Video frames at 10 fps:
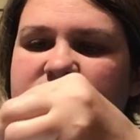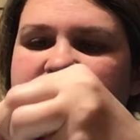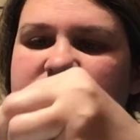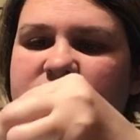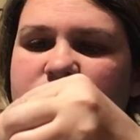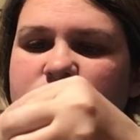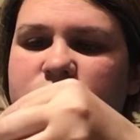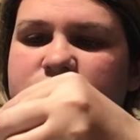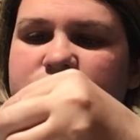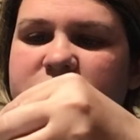the whole
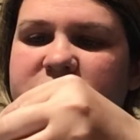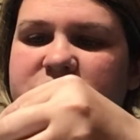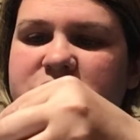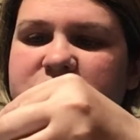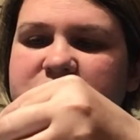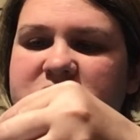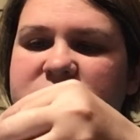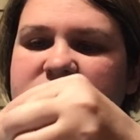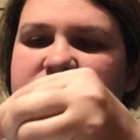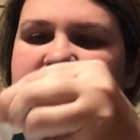string should
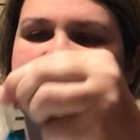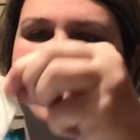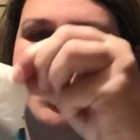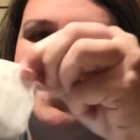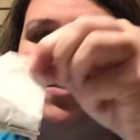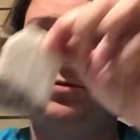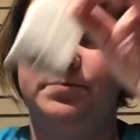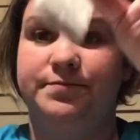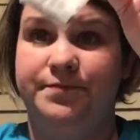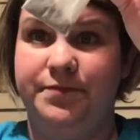just come out,
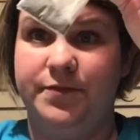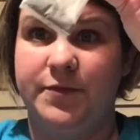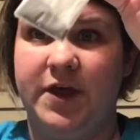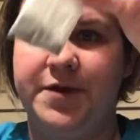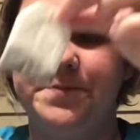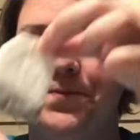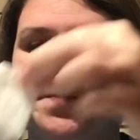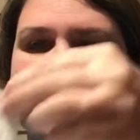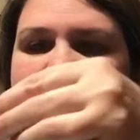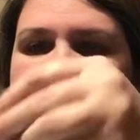okay?
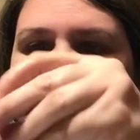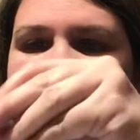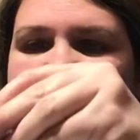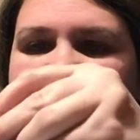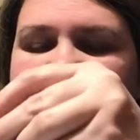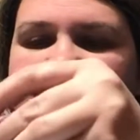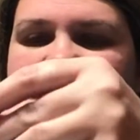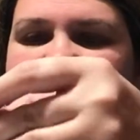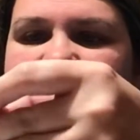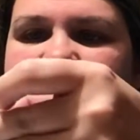
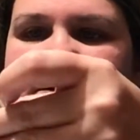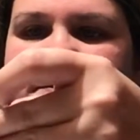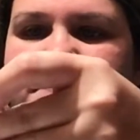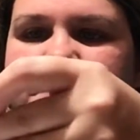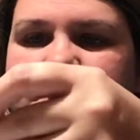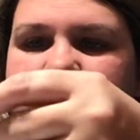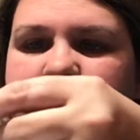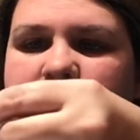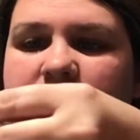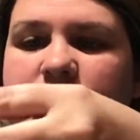Then
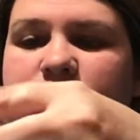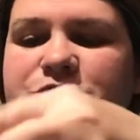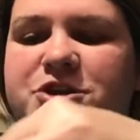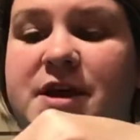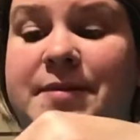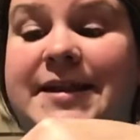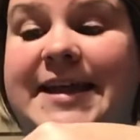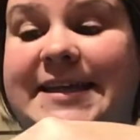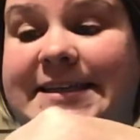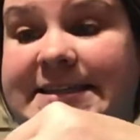you should not be
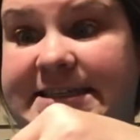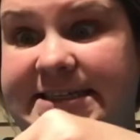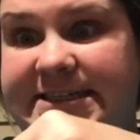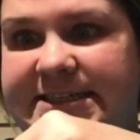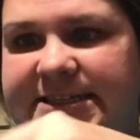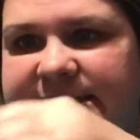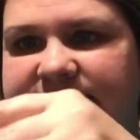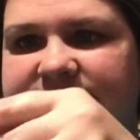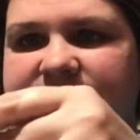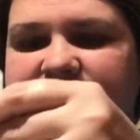lighting the tea.
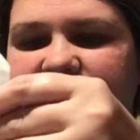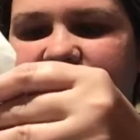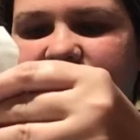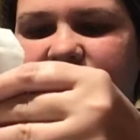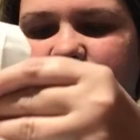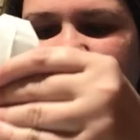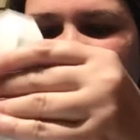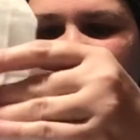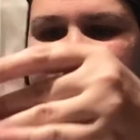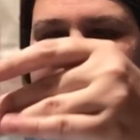I'm gonna
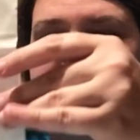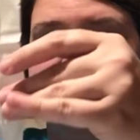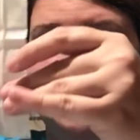go ahead and just